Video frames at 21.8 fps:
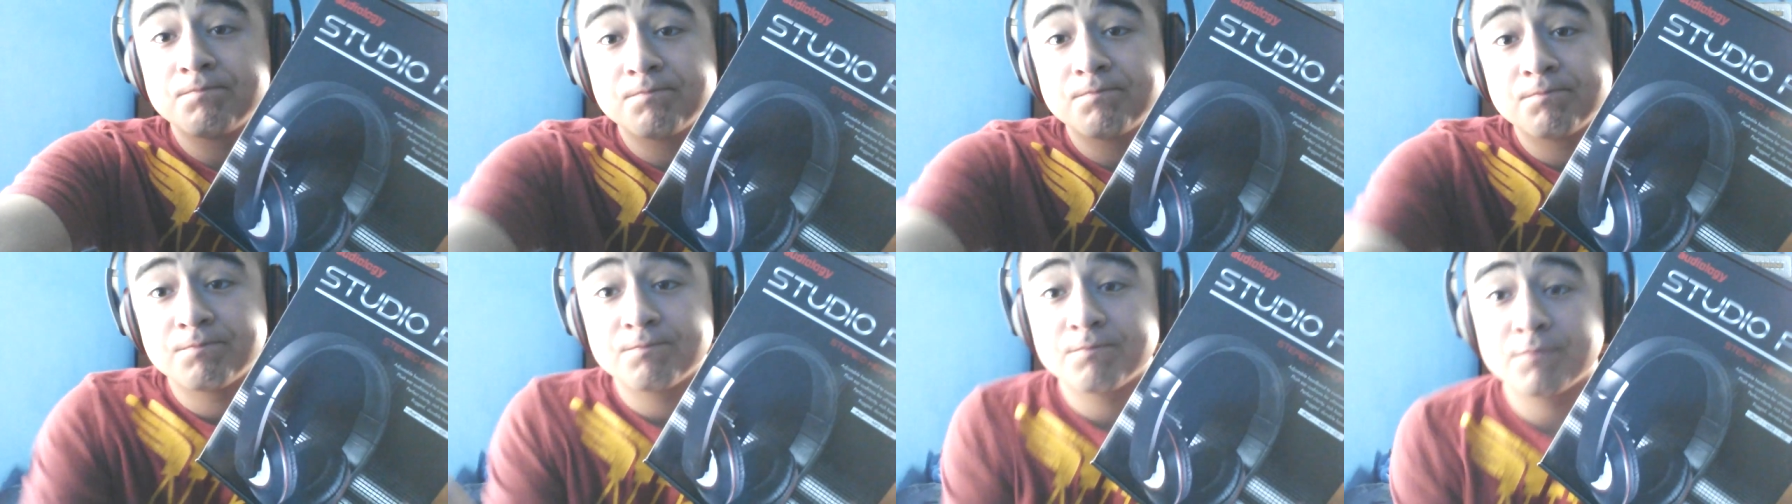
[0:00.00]

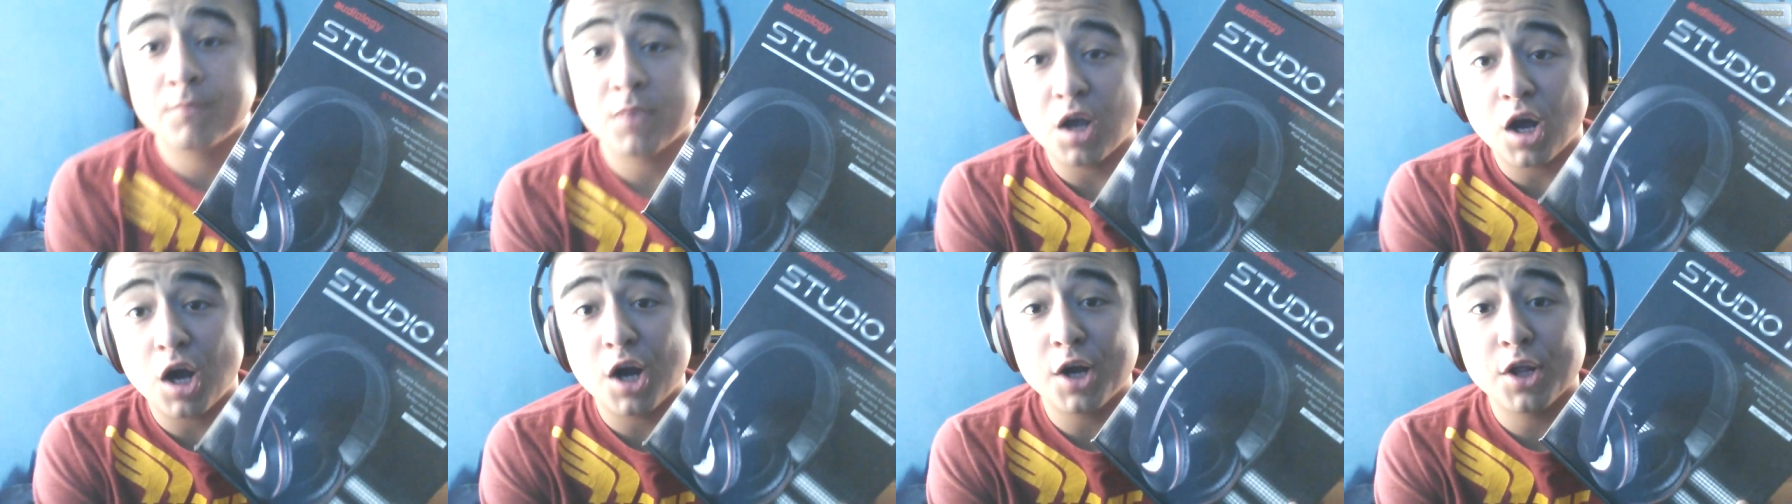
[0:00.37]

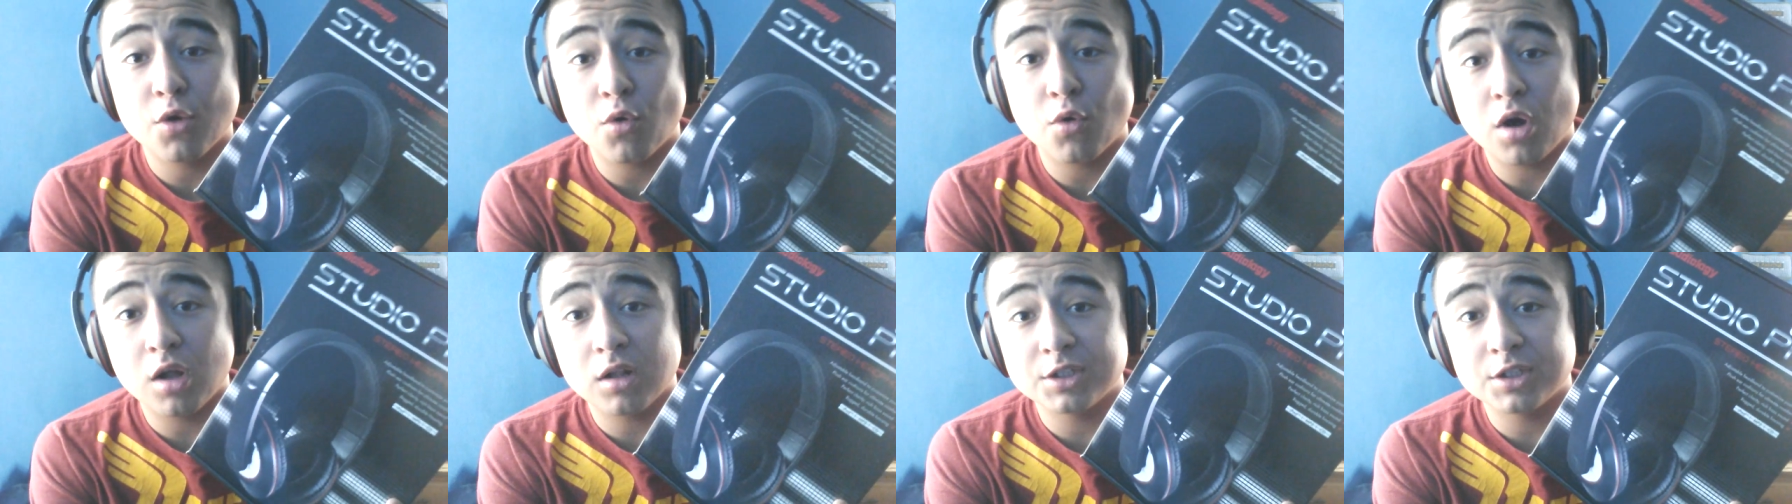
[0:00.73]
Audiology
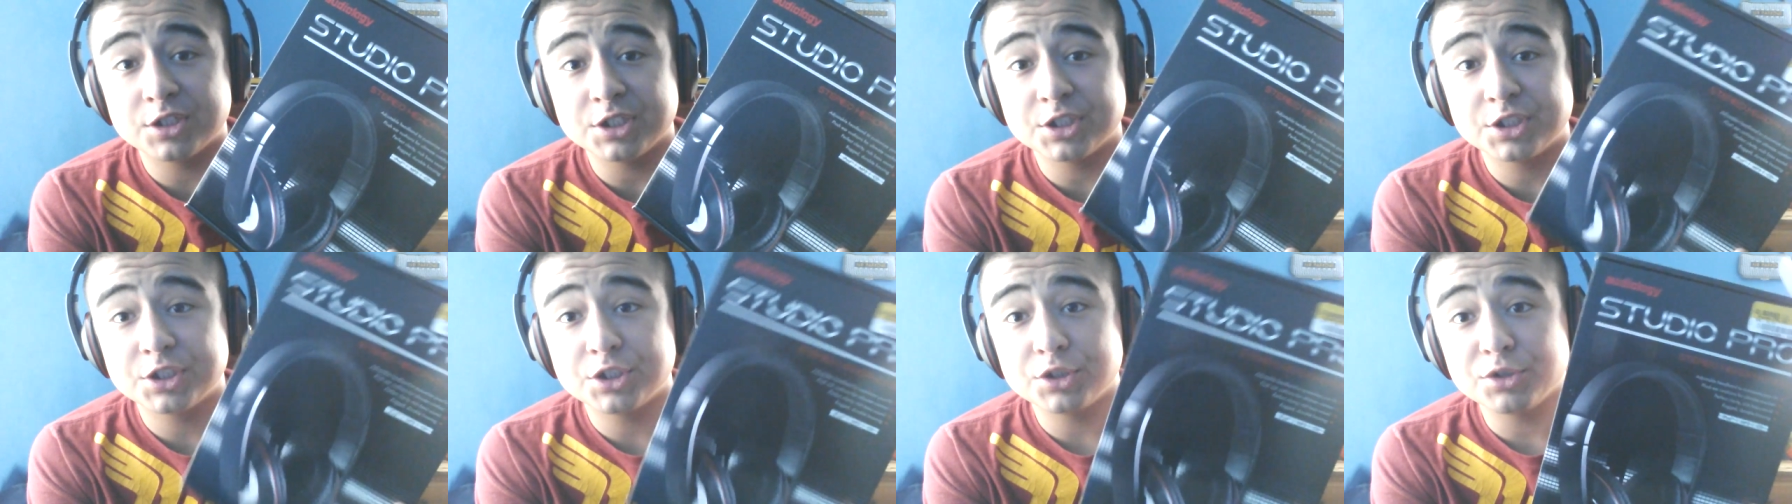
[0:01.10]
Studio
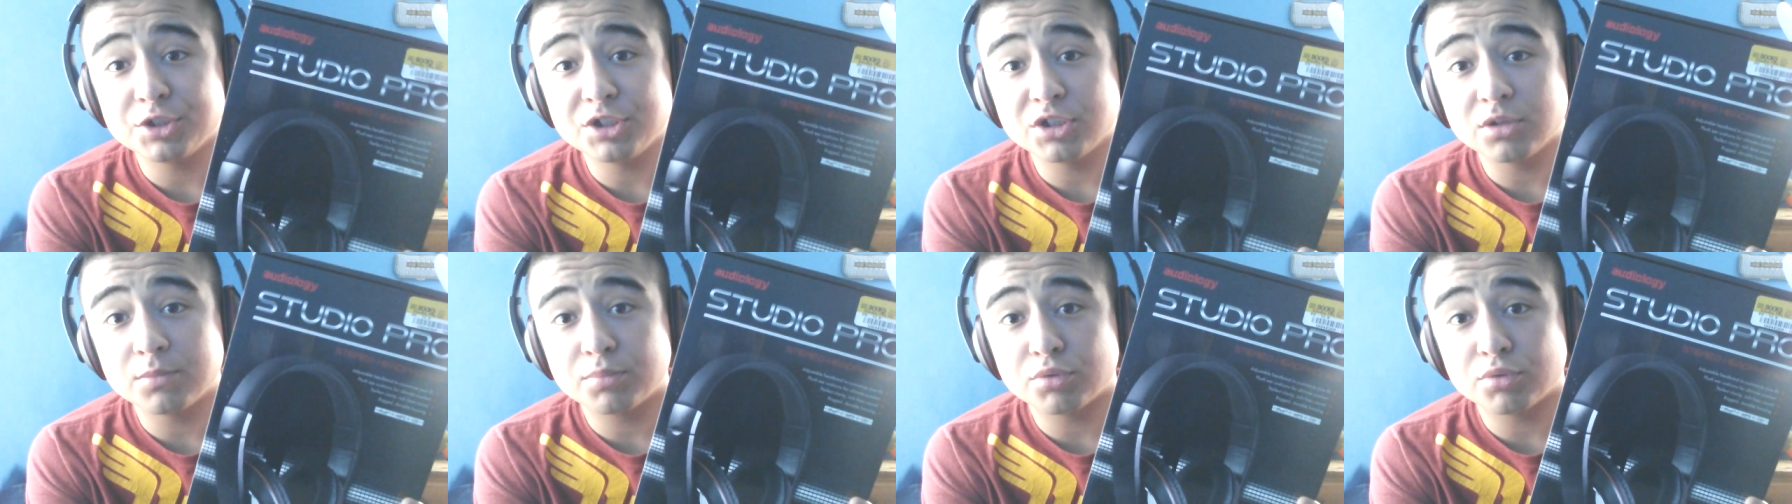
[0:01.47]

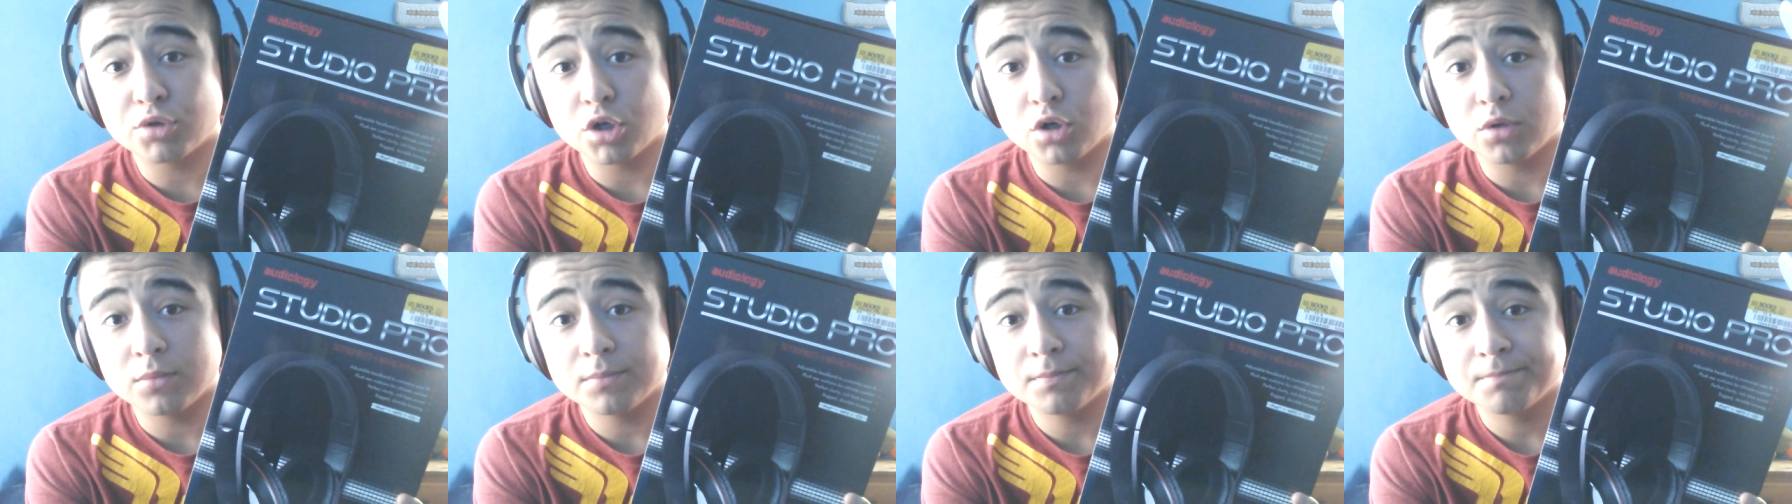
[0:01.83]
Pro.
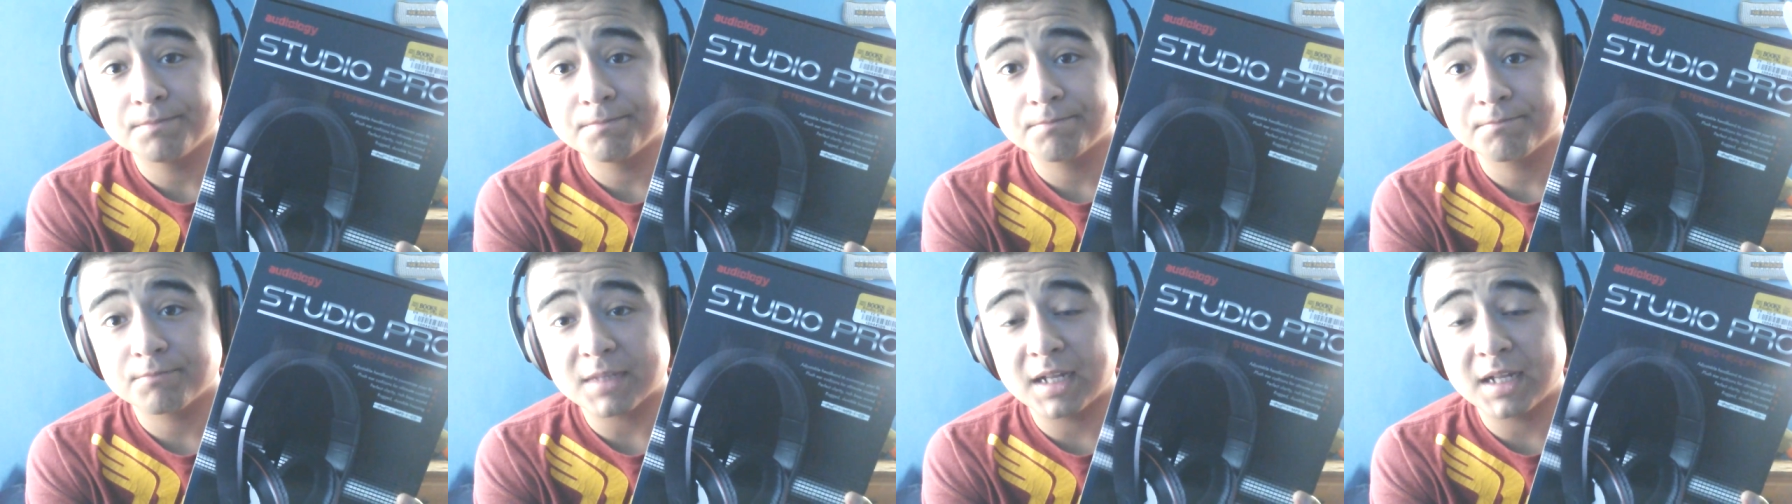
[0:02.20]

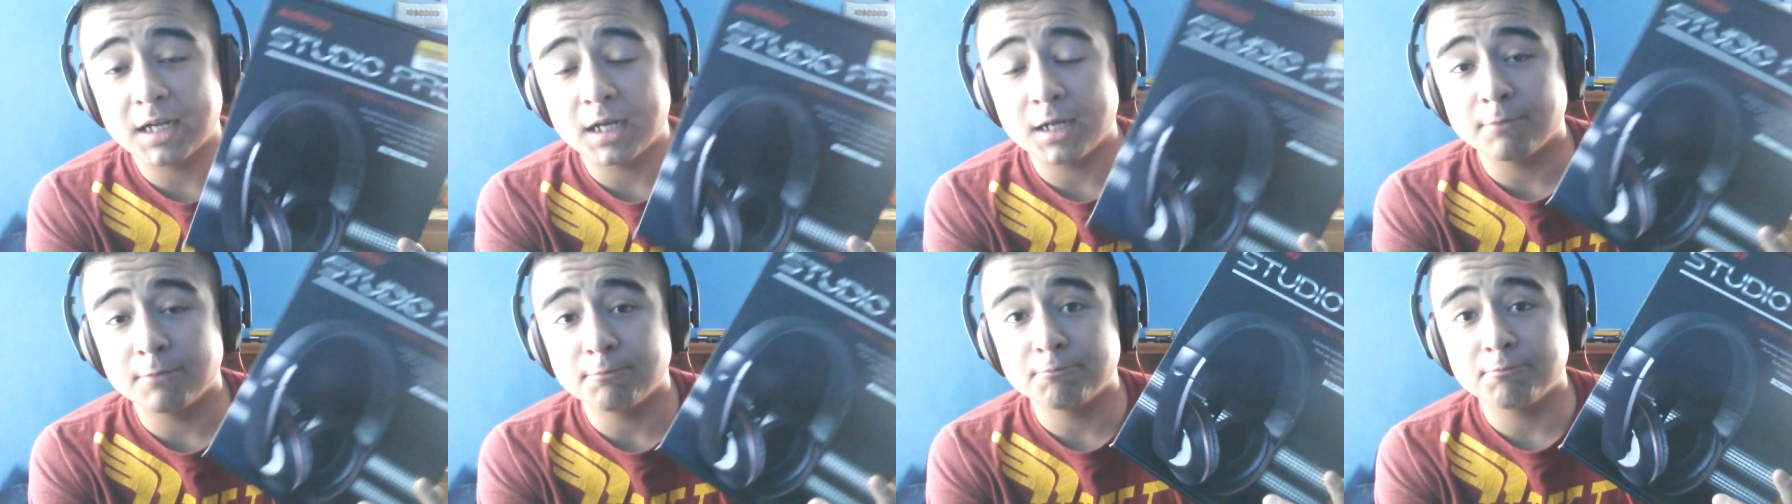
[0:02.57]
I
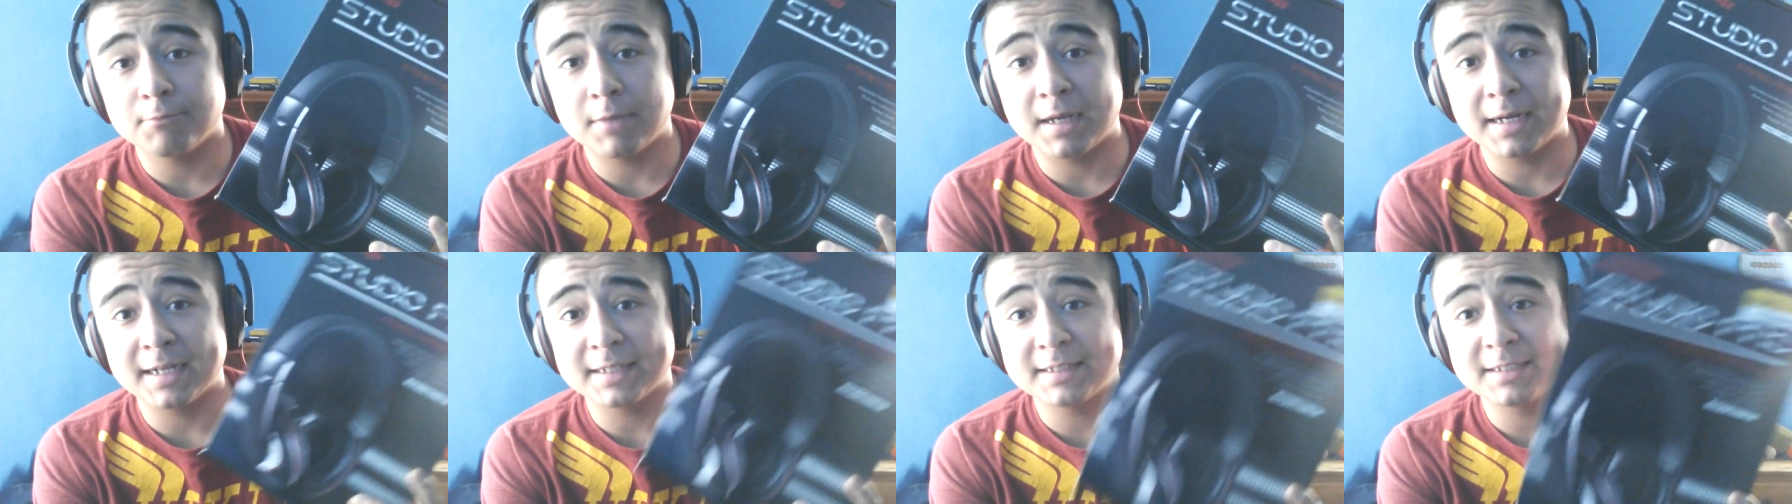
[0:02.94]
got these
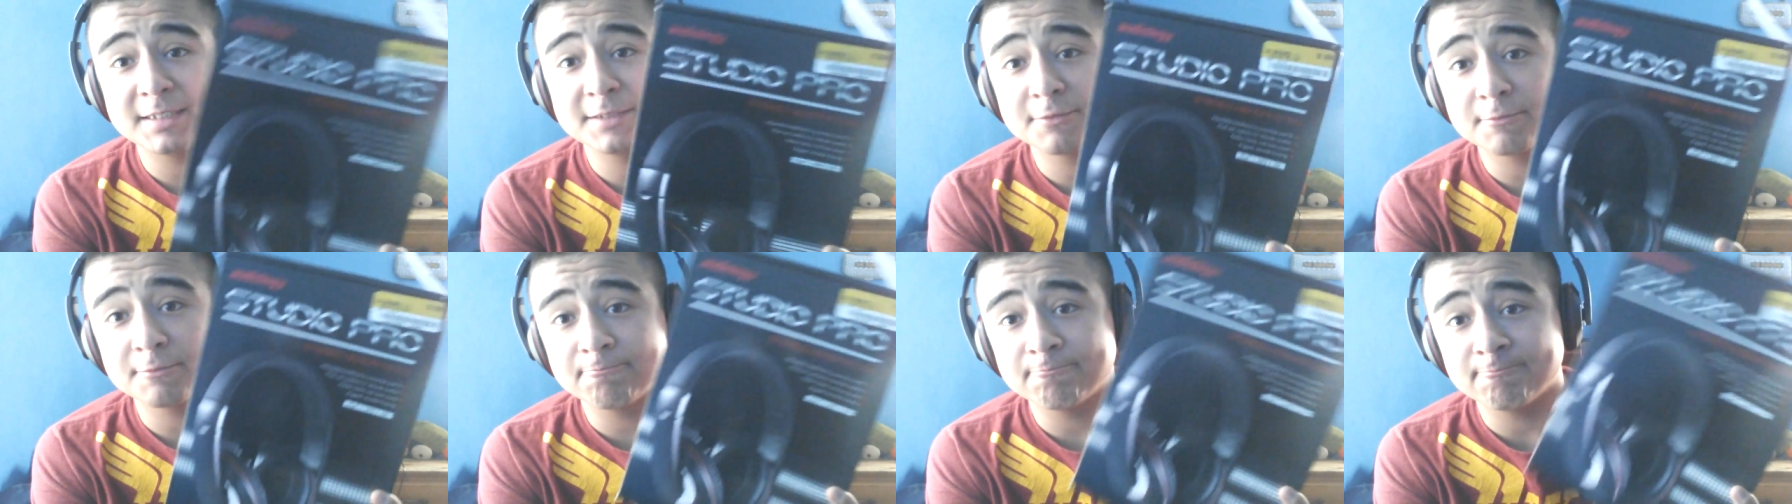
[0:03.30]
from,
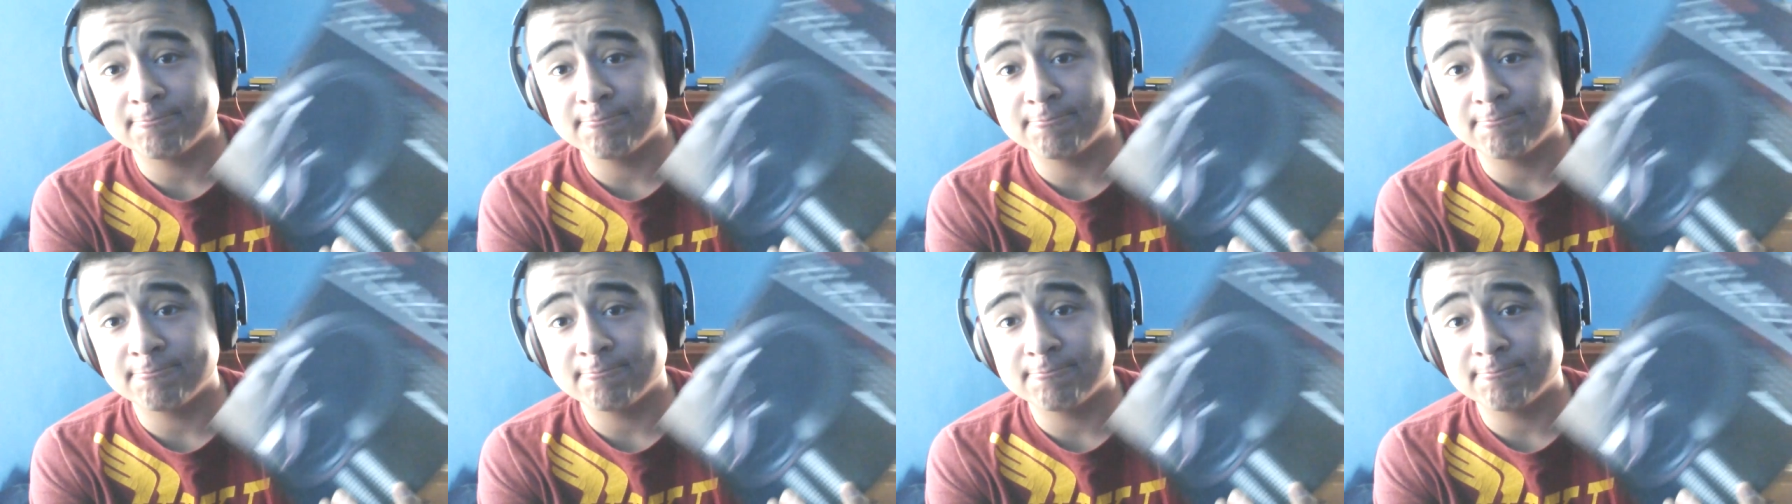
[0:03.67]
like